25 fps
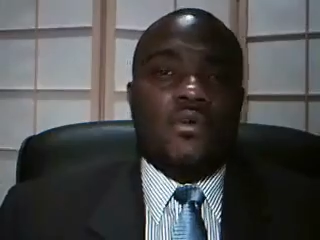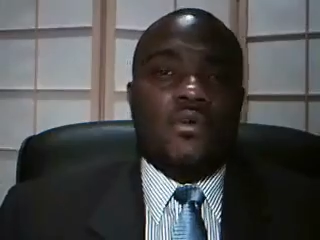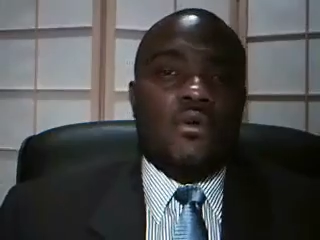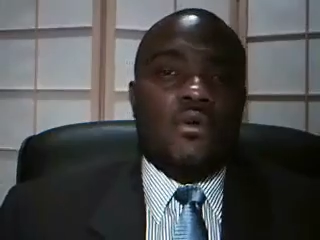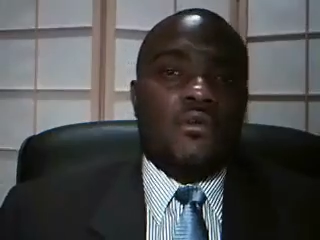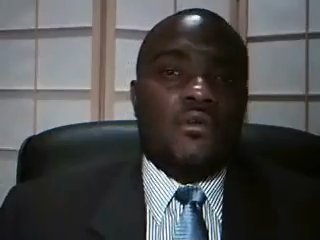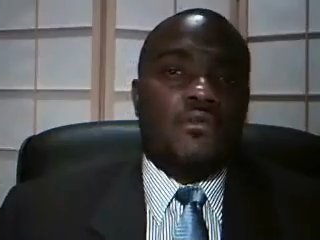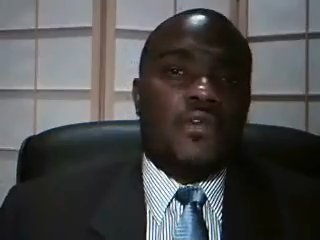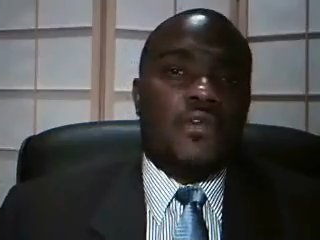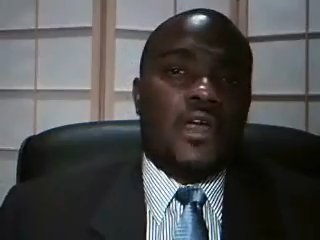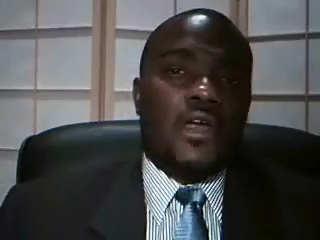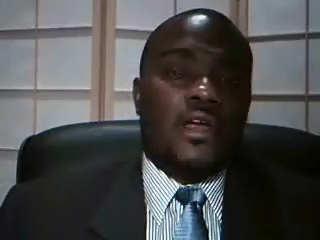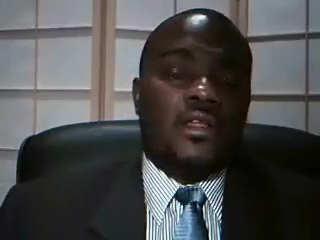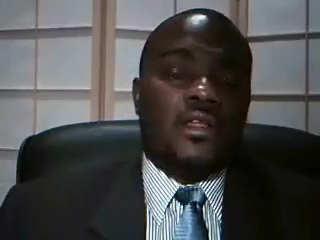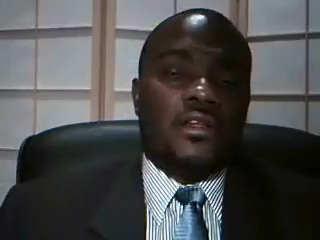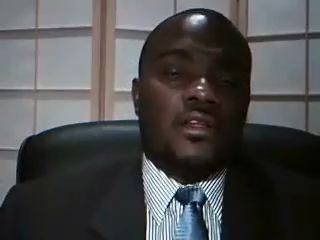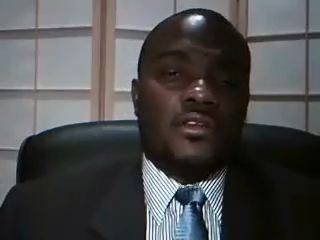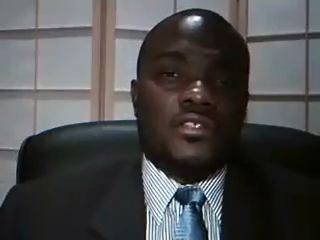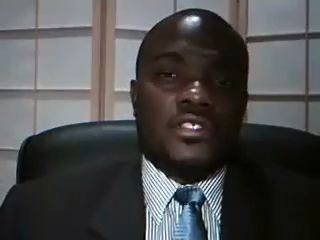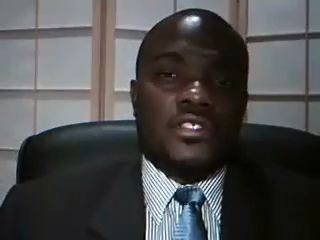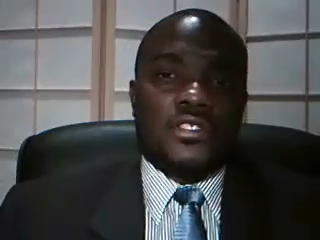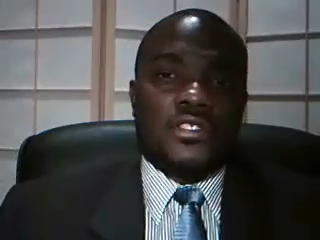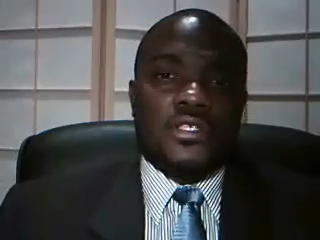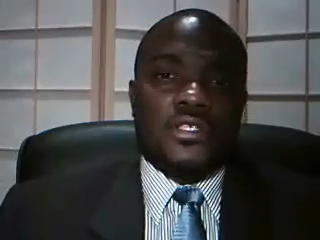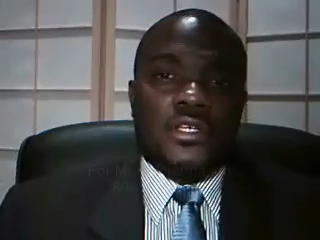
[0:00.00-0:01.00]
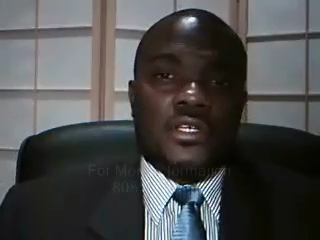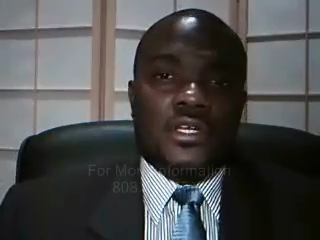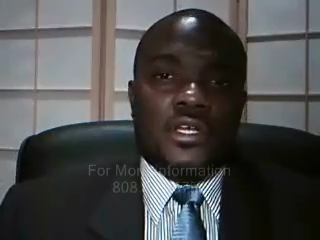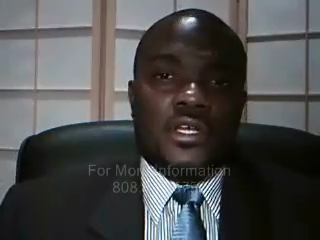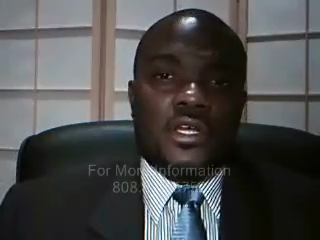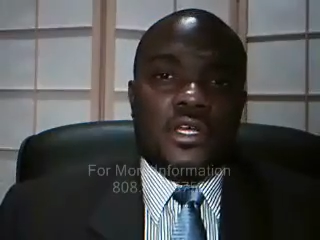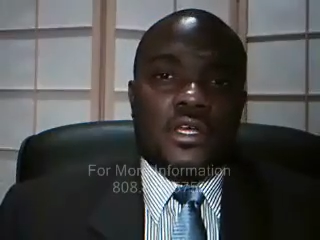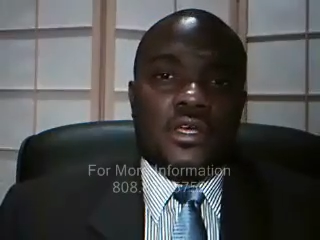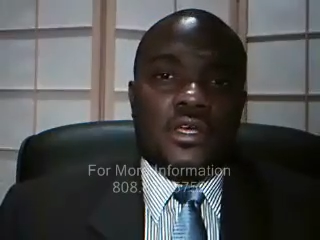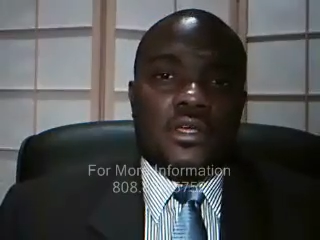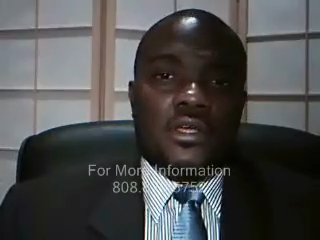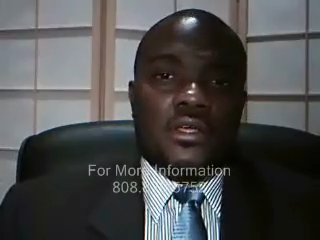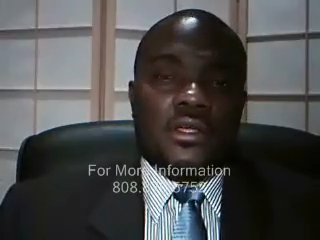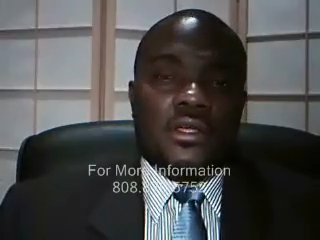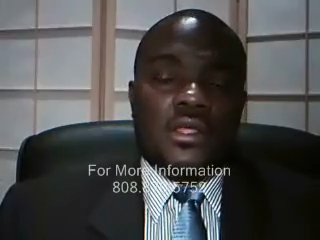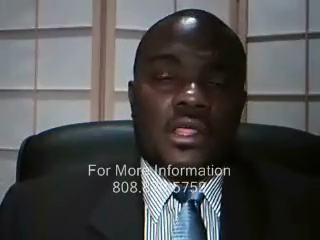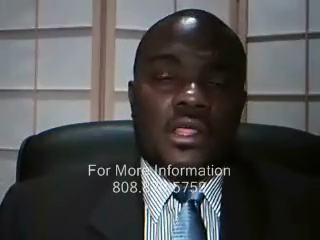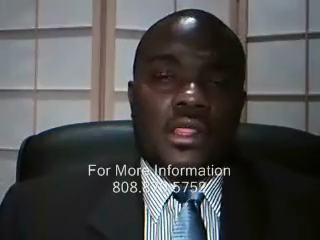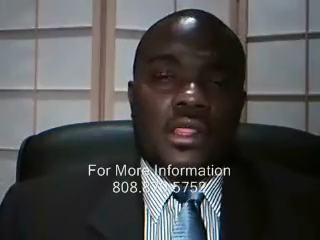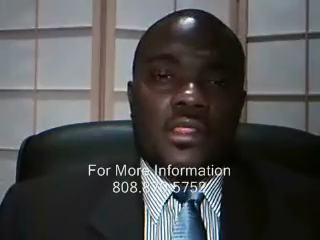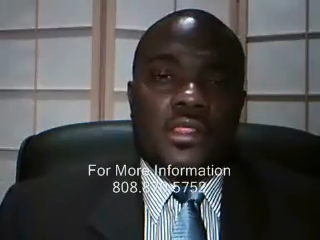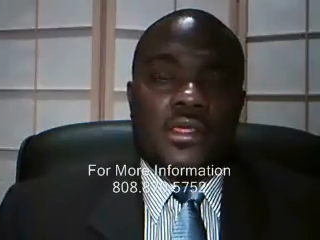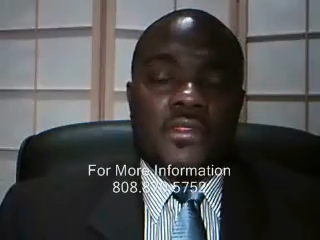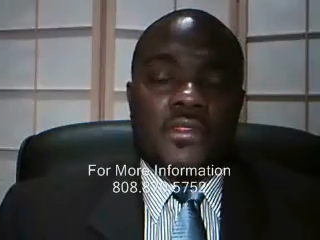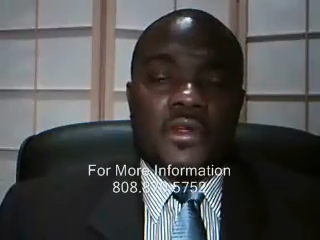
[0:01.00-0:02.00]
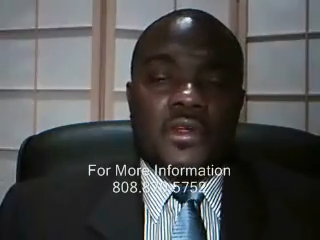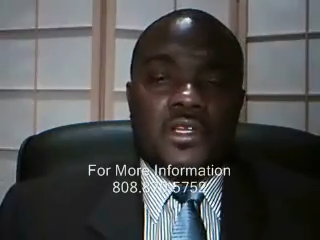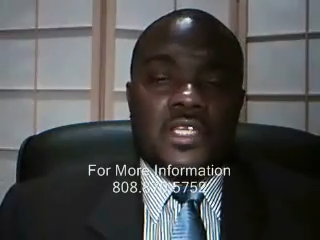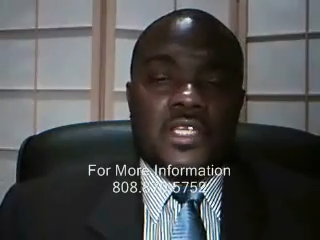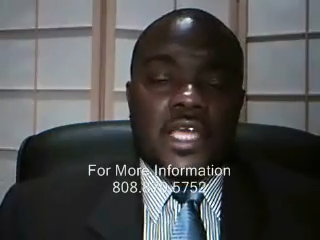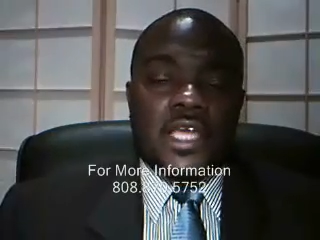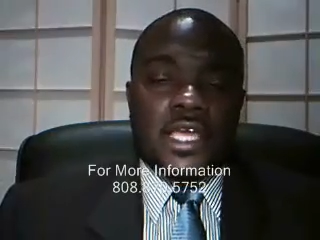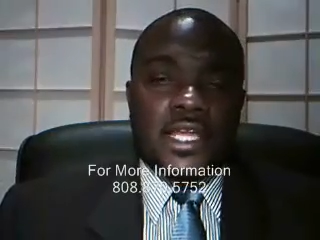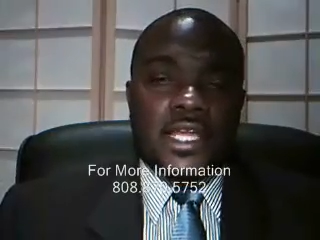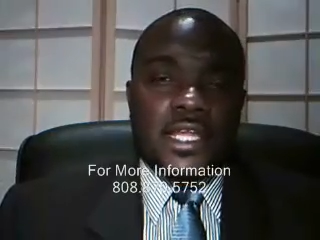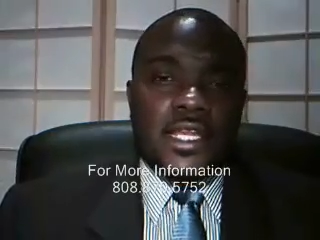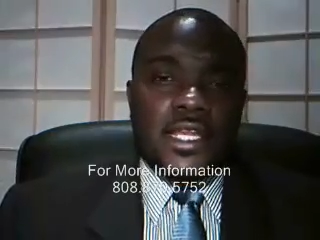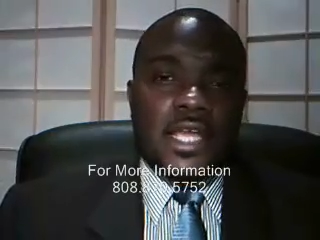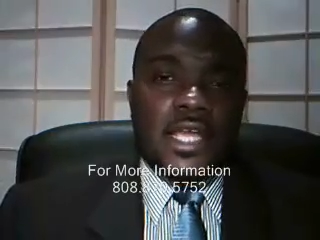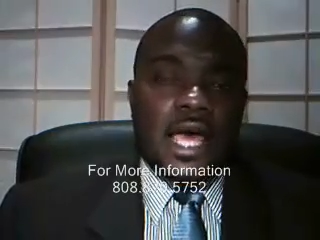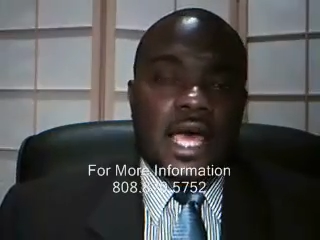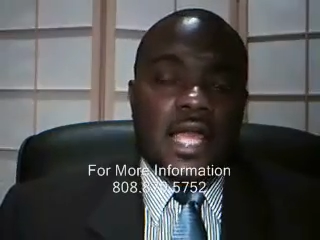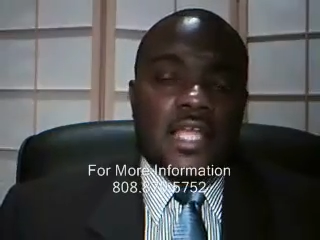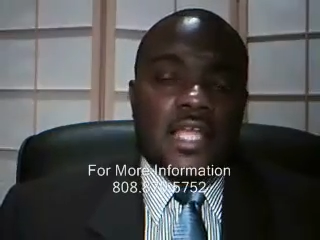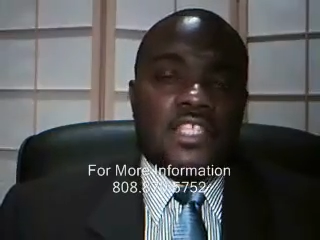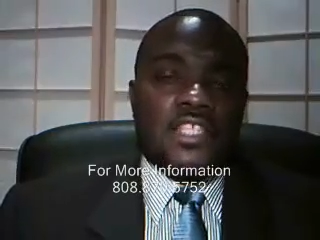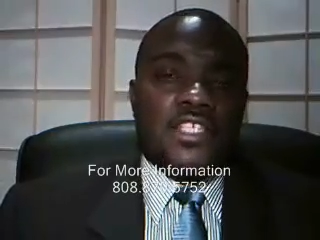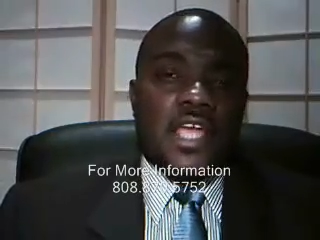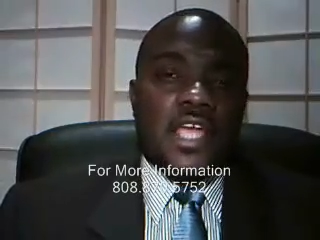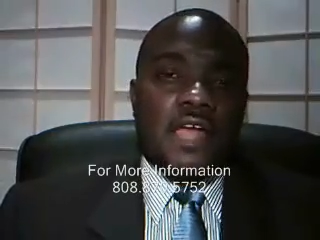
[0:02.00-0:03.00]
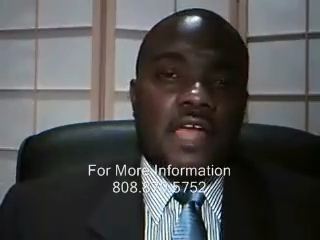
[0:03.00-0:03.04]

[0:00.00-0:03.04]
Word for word: or failures. That they're taking in knowledge